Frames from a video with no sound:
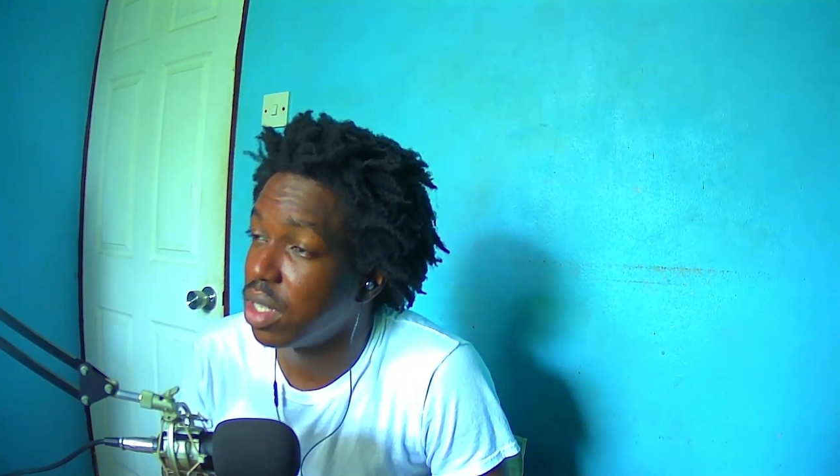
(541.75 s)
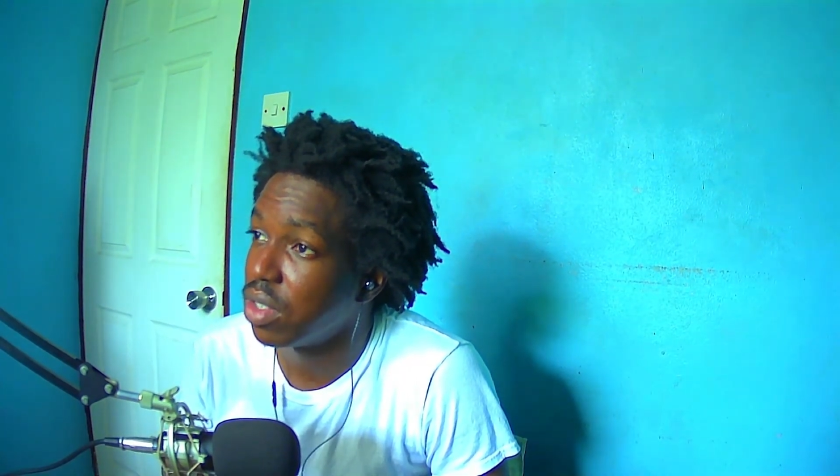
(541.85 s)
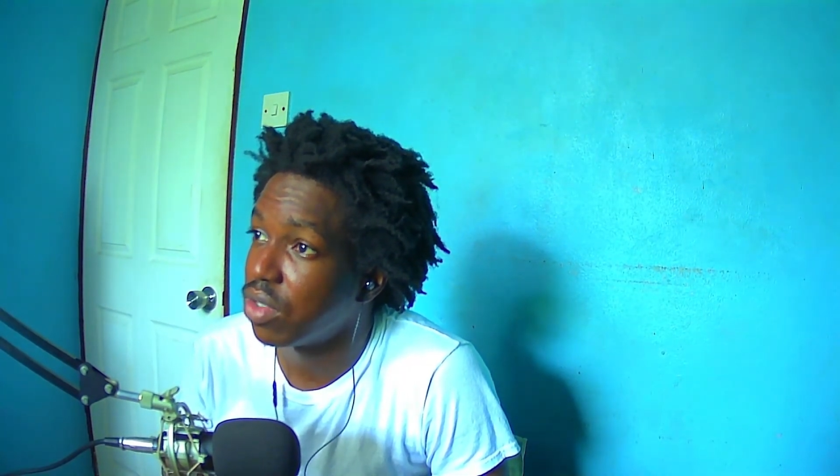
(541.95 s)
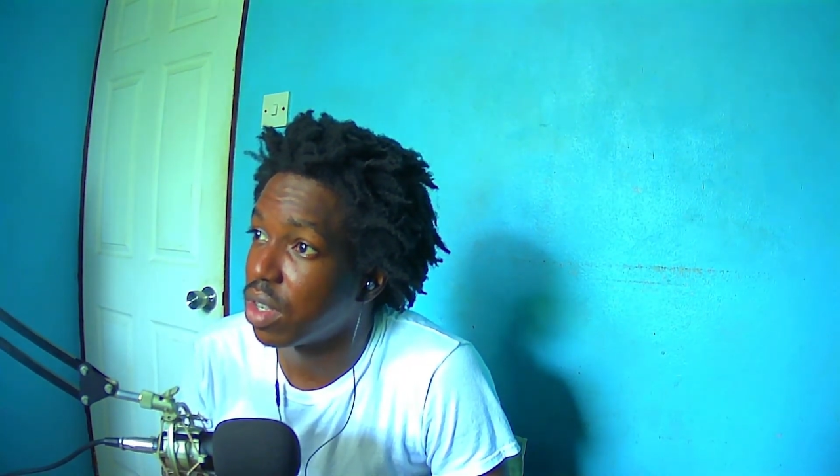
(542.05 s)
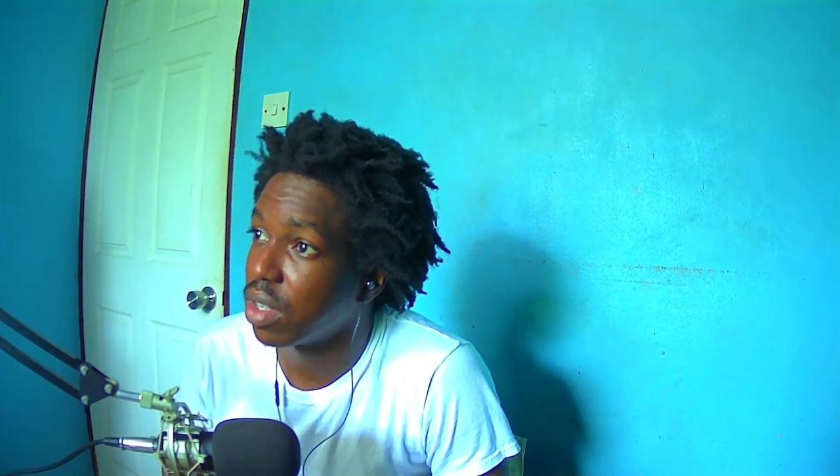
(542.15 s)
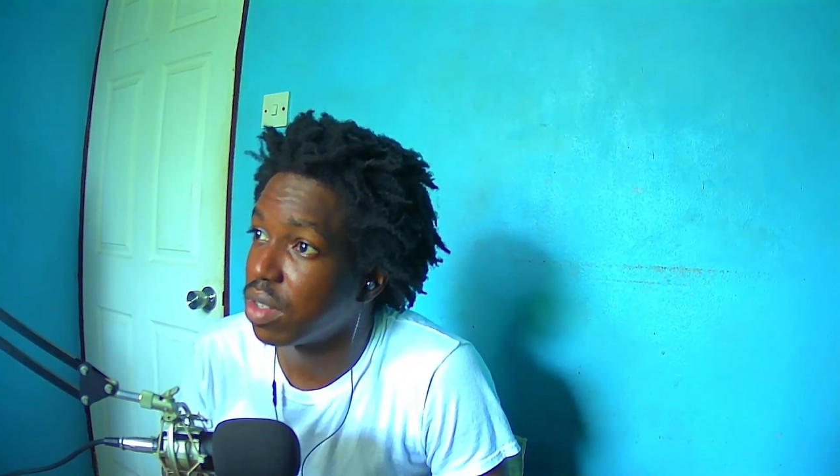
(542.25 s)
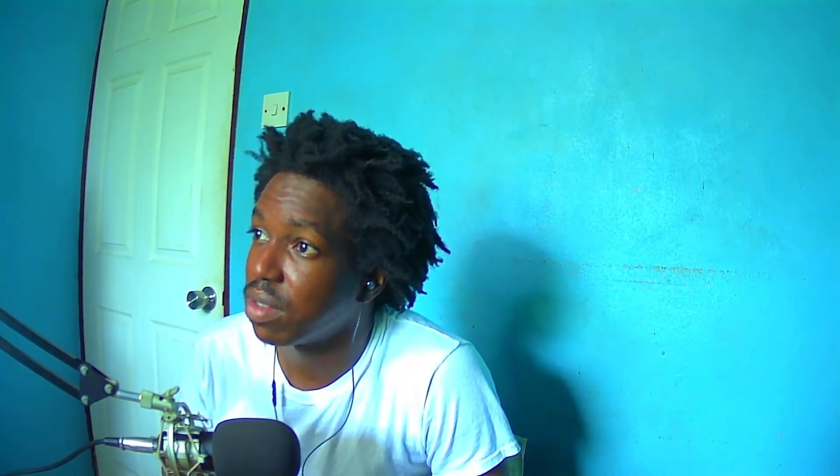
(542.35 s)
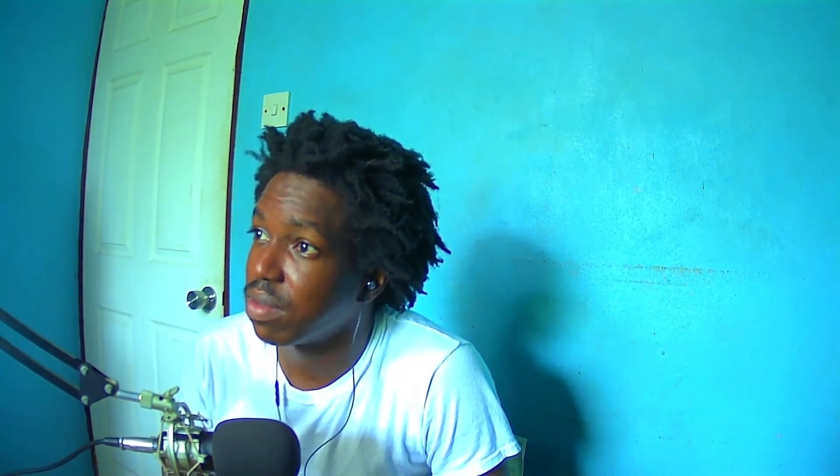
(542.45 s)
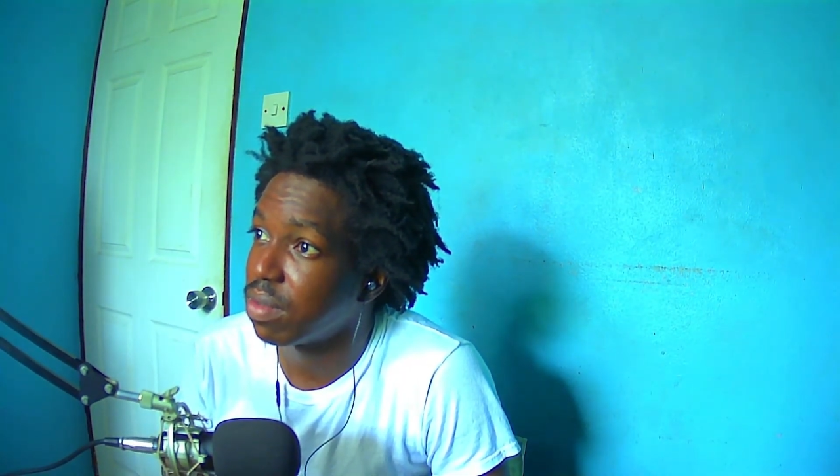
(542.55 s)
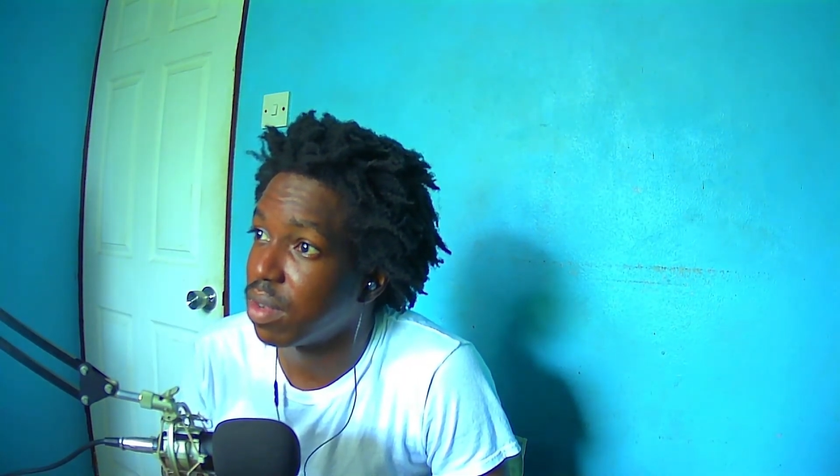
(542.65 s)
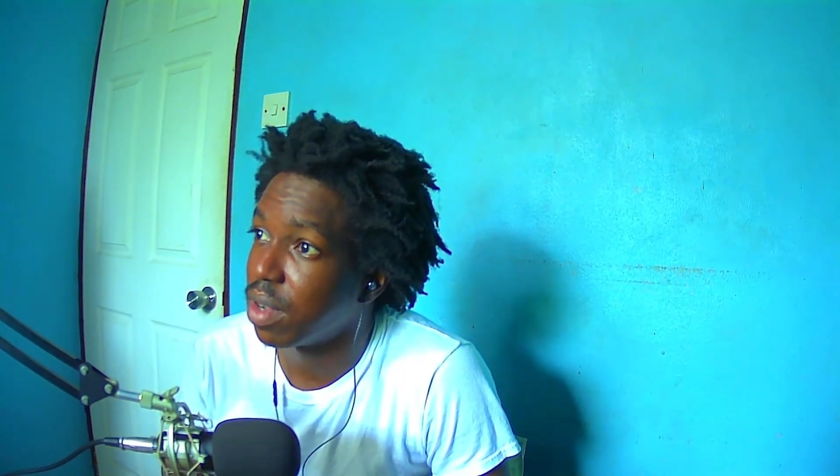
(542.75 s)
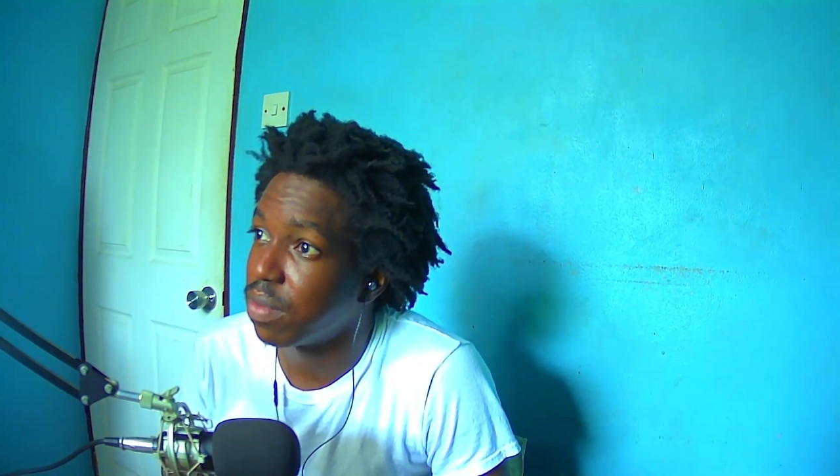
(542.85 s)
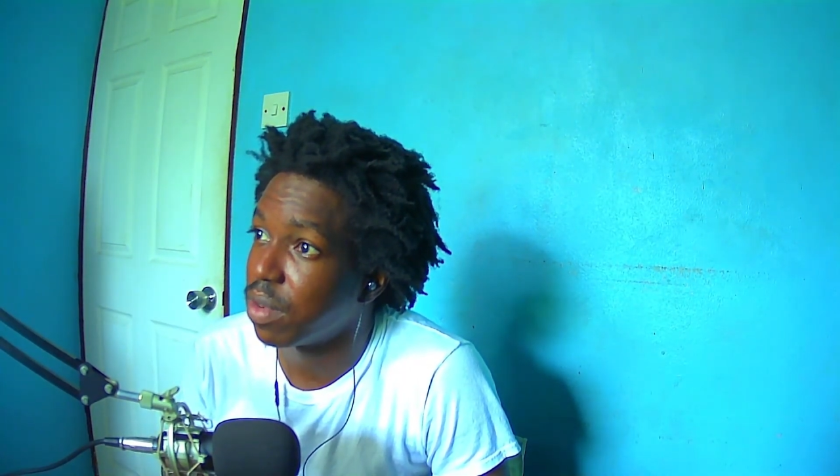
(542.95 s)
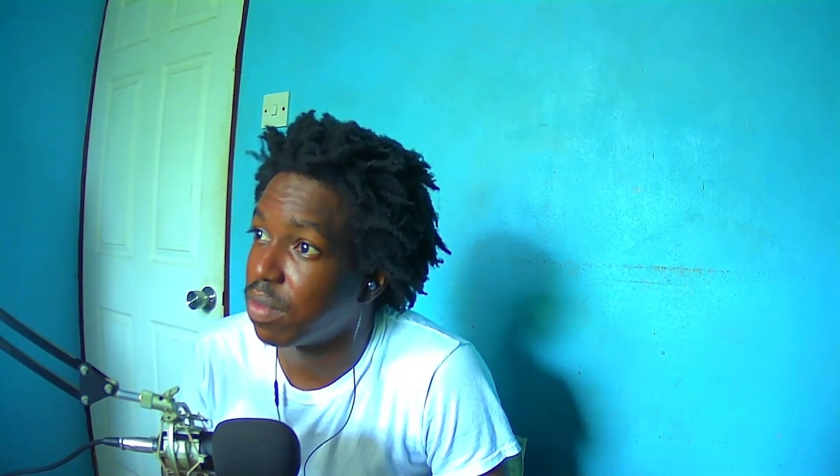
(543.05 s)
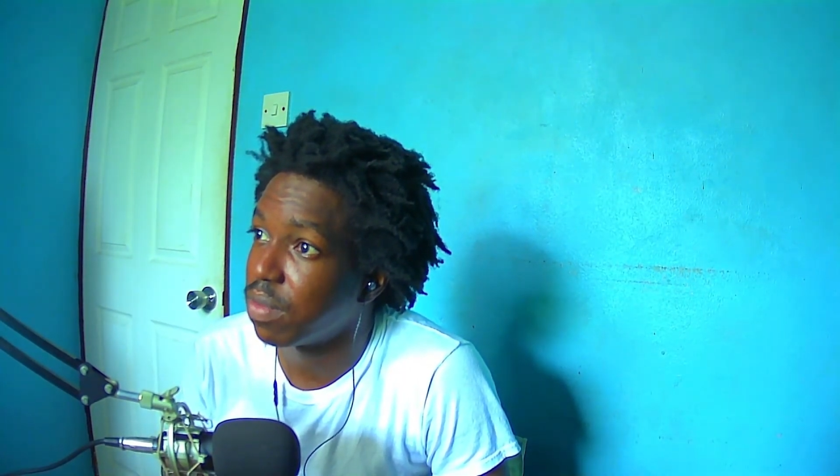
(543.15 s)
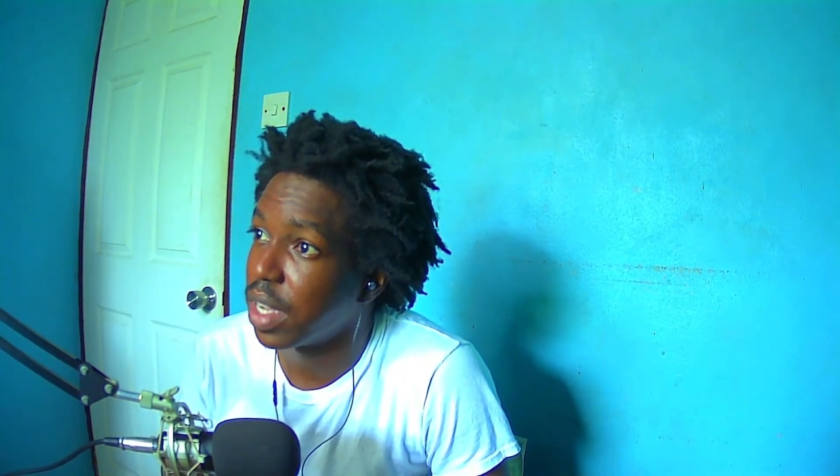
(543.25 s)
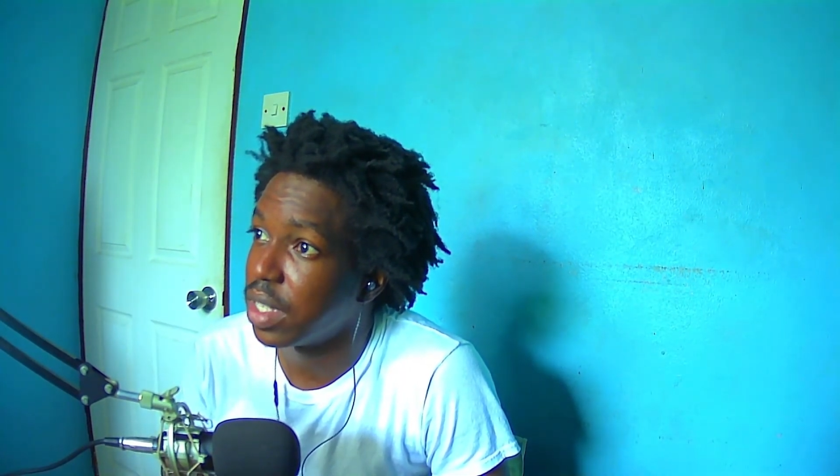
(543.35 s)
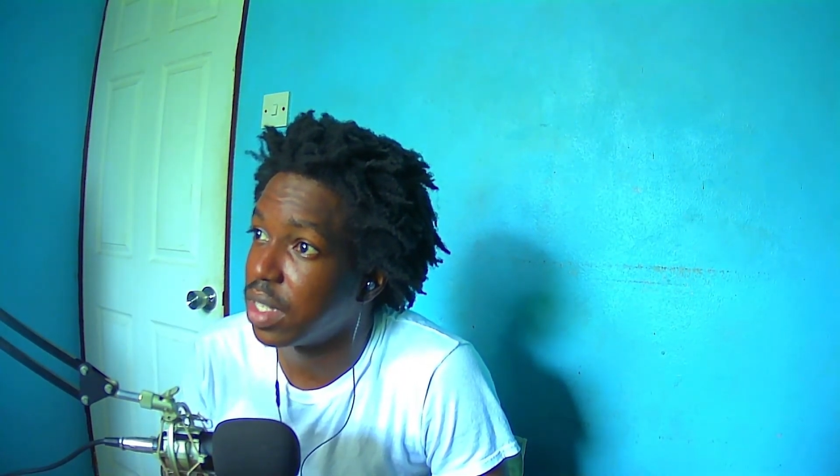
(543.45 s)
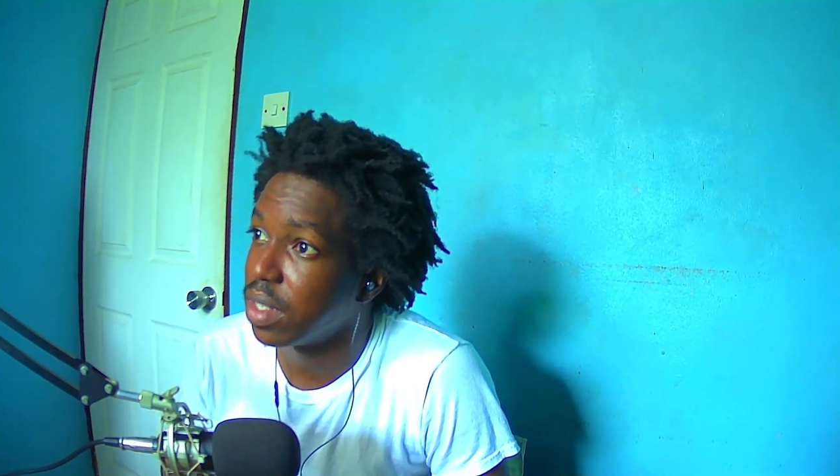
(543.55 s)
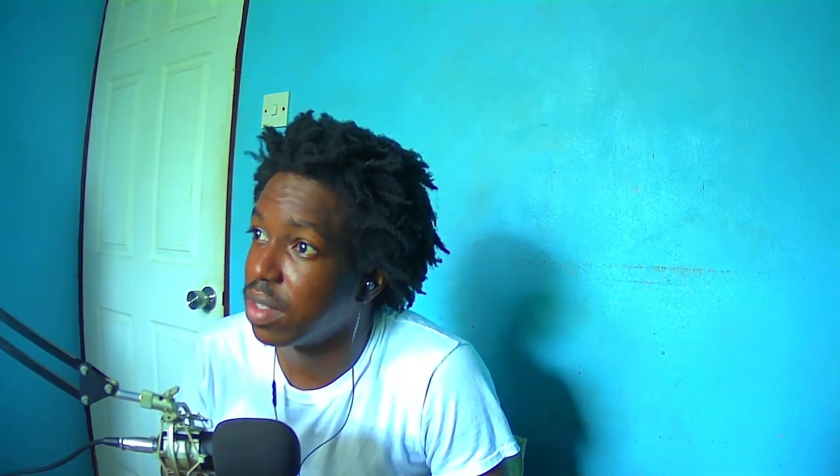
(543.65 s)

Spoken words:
struggle of fighting.